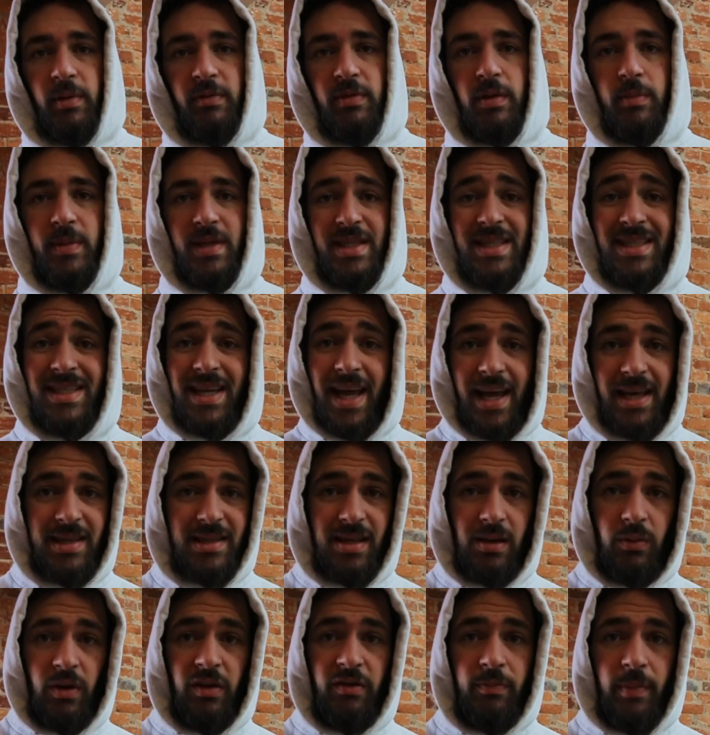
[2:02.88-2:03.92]
of the mistakes
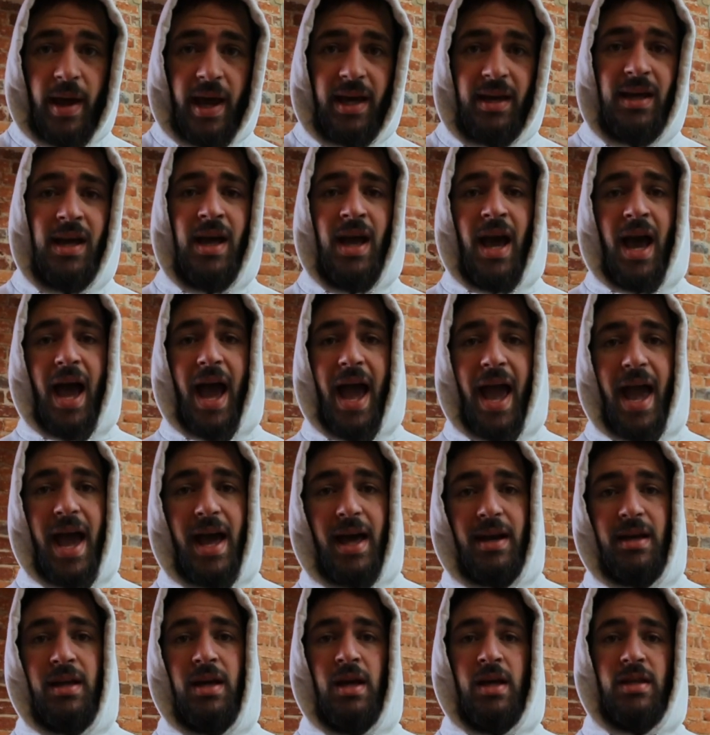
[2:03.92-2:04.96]
that we've made
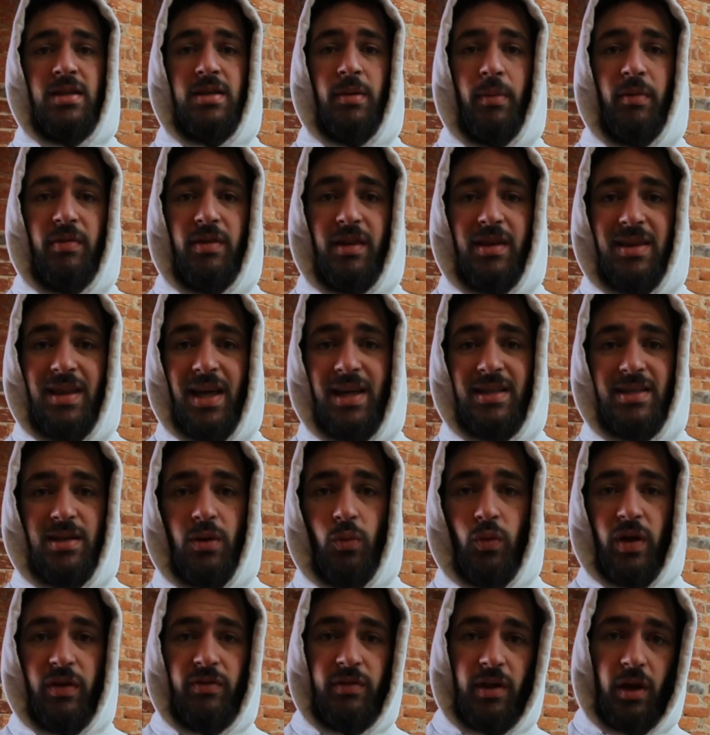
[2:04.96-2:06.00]
and some of the things that
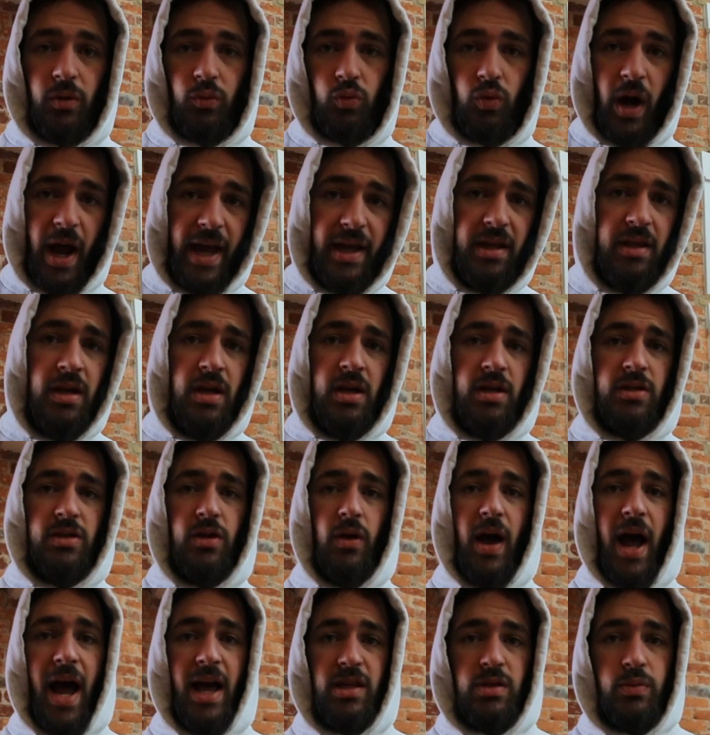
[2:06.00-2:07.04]
we've done right.
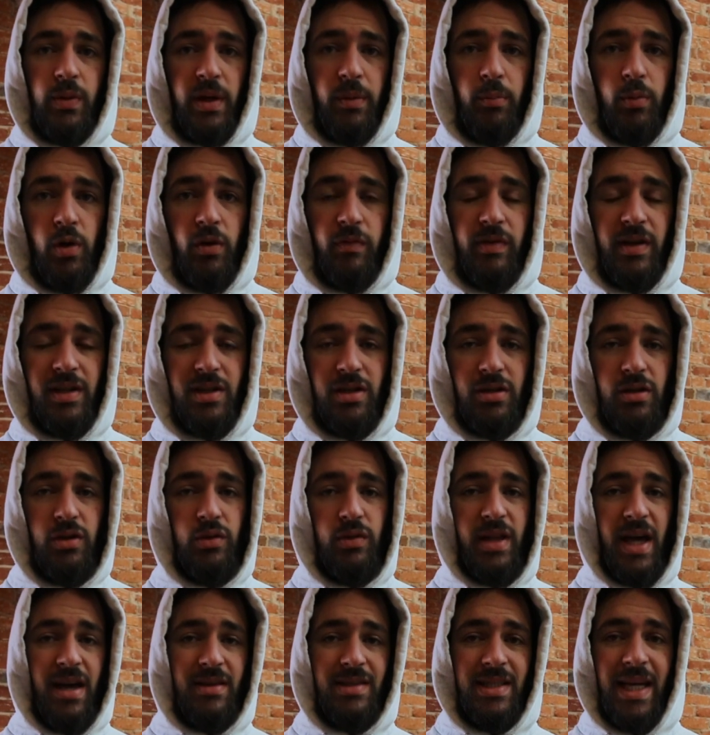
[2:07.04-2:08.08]
So as we move into
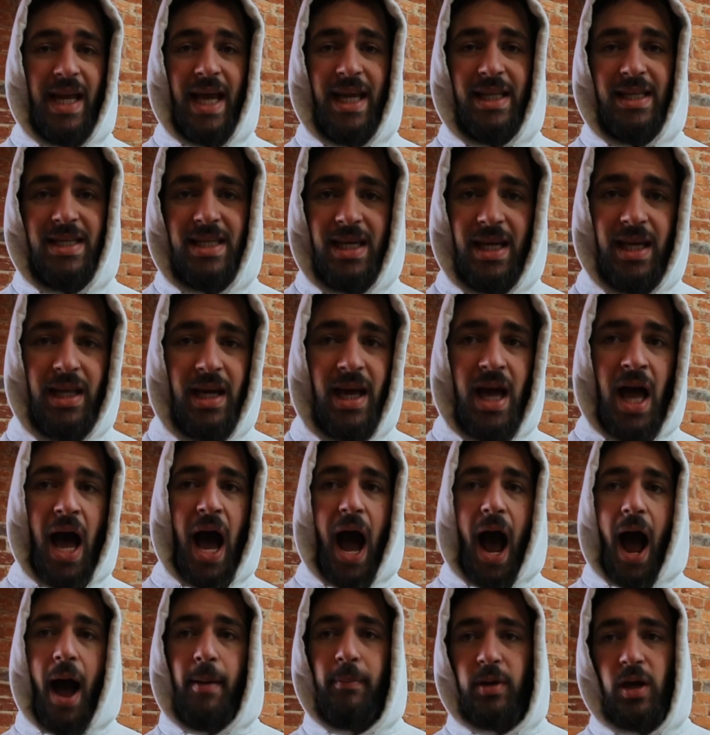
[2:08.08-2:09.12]
2018,
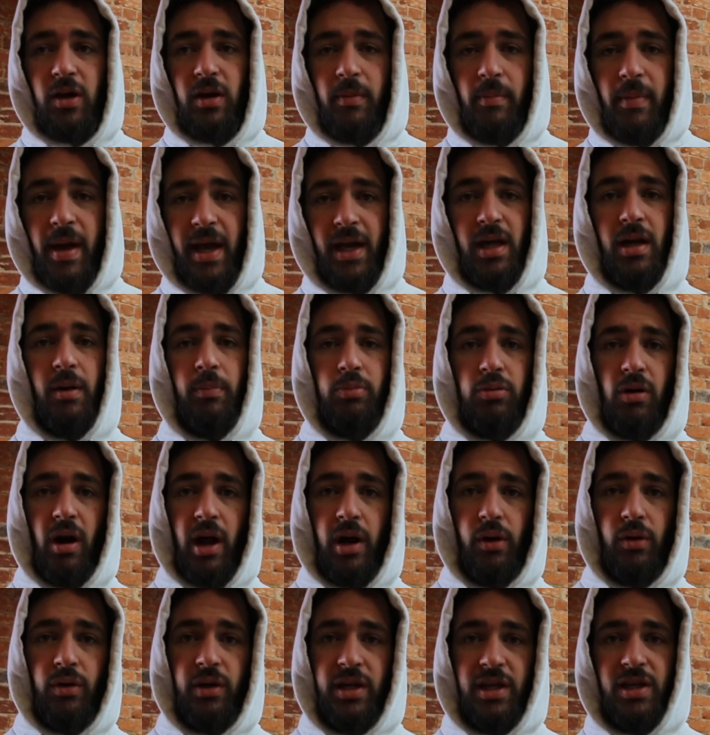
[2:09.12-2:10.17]
I'm gonna make it a
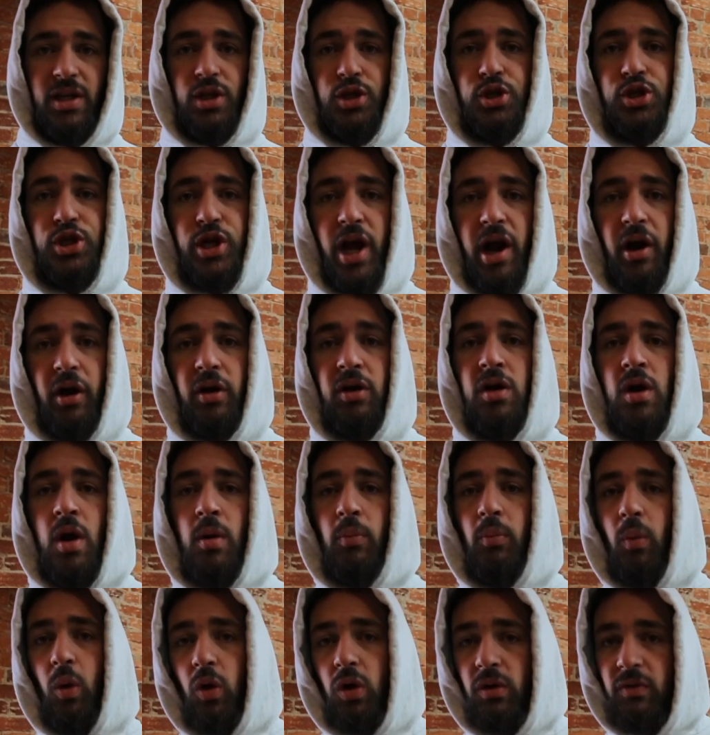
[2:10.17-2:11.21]
priority to share
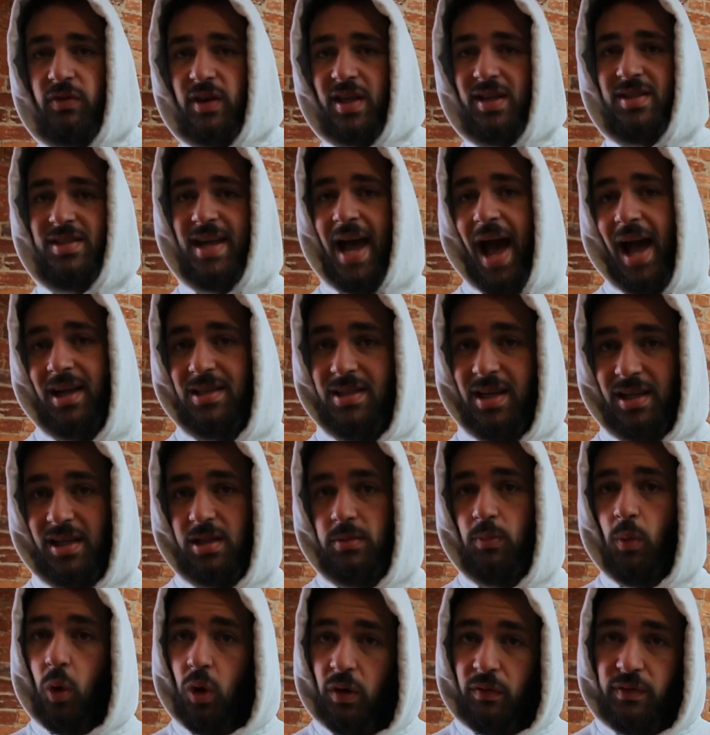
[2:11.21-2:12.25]
more of these tactics,
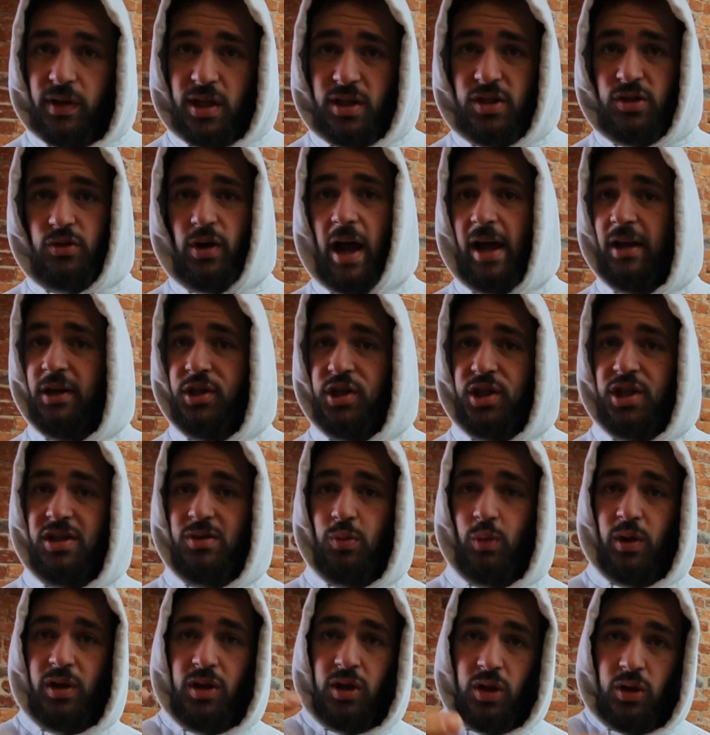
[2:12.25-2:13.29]
more of these strategies
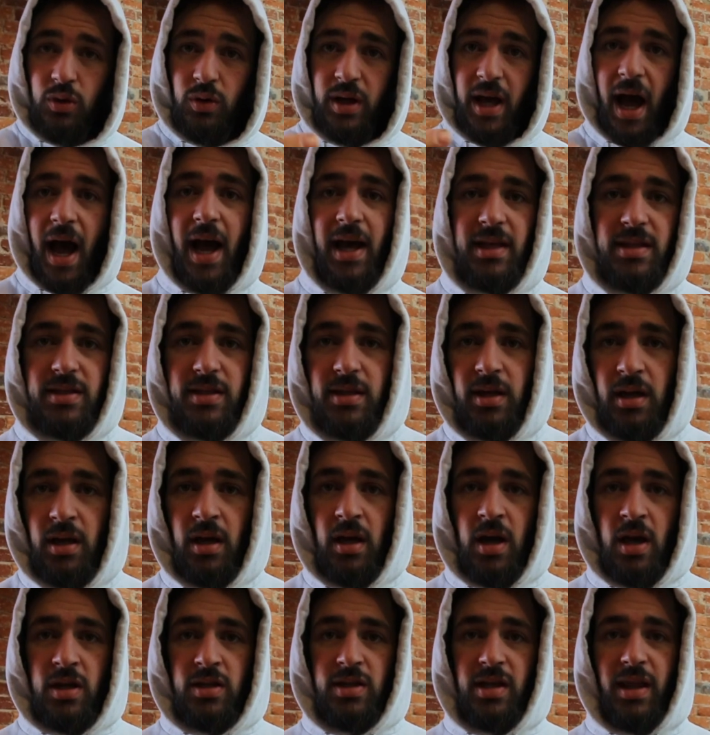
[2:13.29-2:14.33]
with you guys
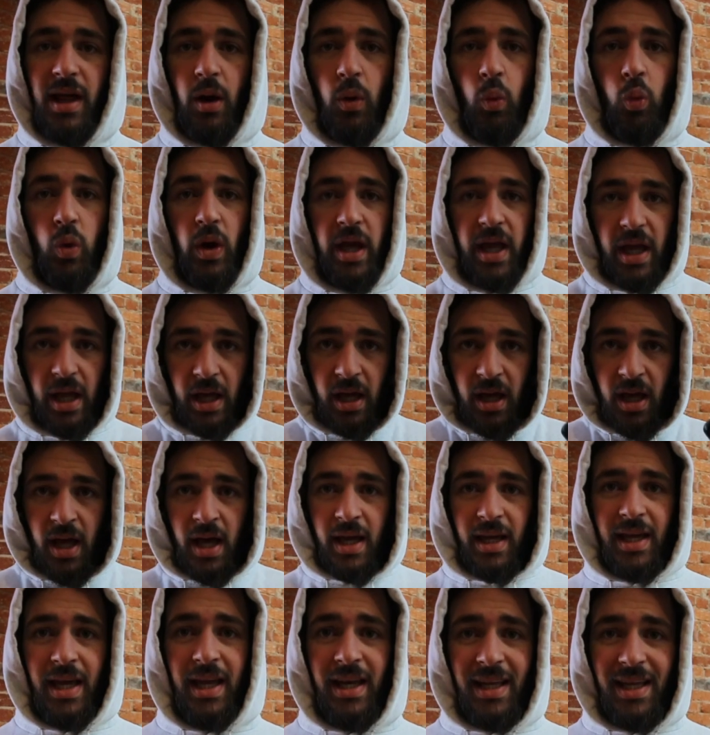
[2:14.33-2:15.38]
so that we
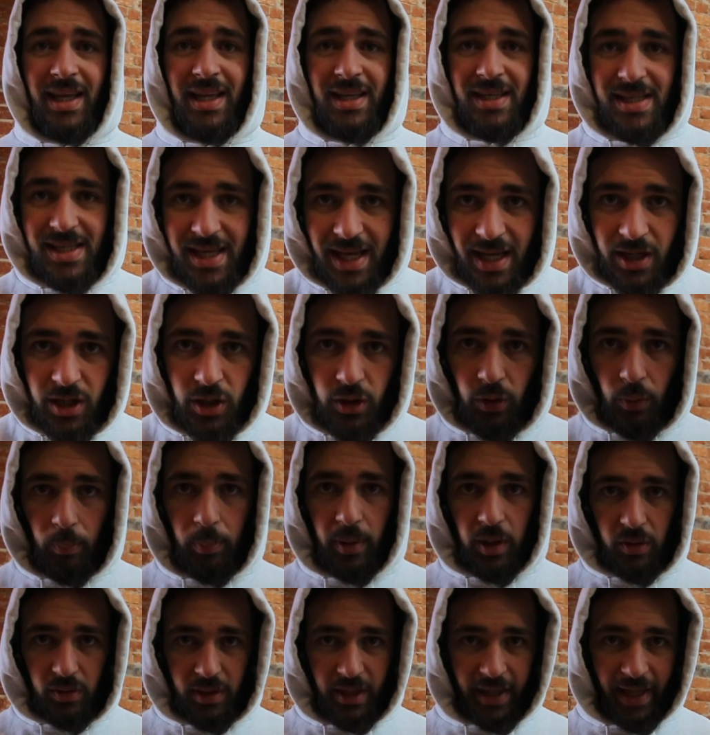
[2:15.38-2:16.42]
can continue
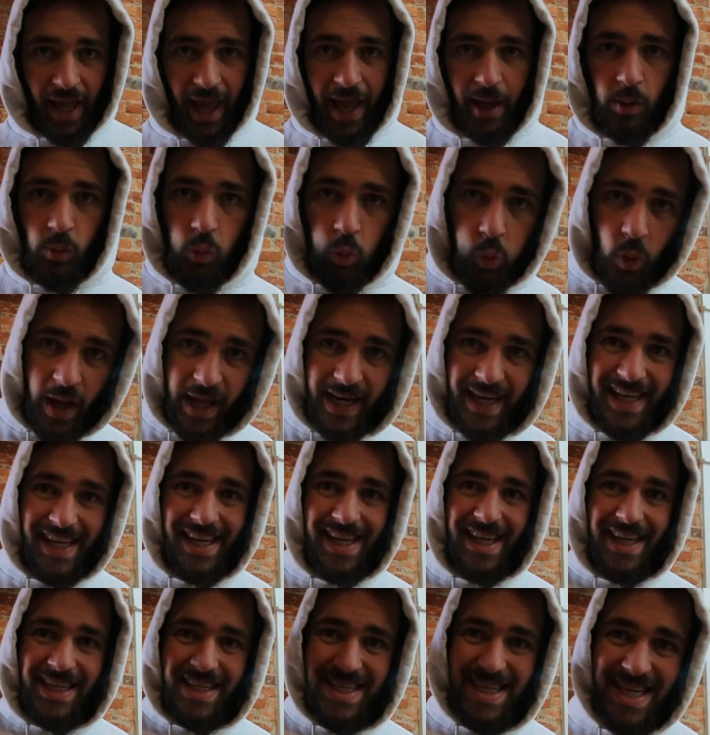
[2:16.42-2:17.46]
building a
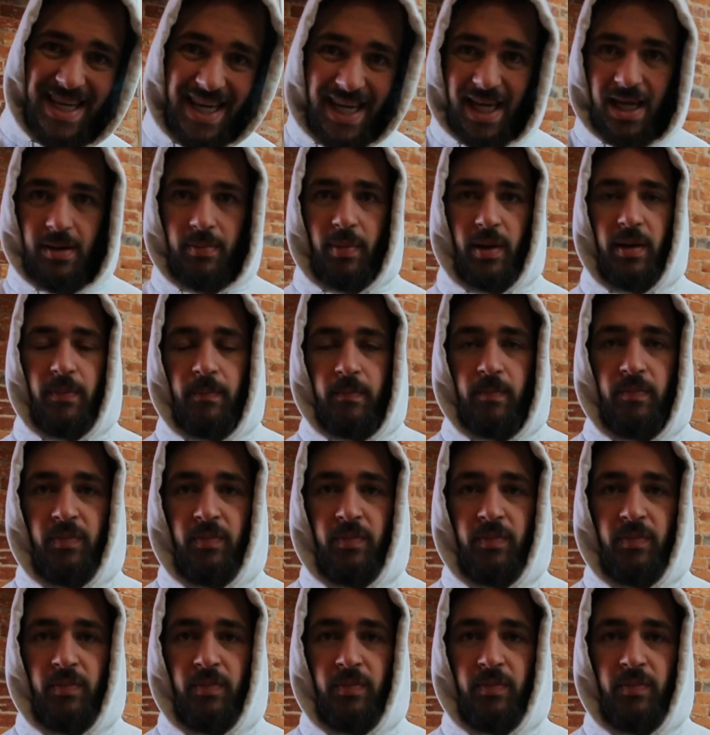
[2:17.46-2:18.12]
winning team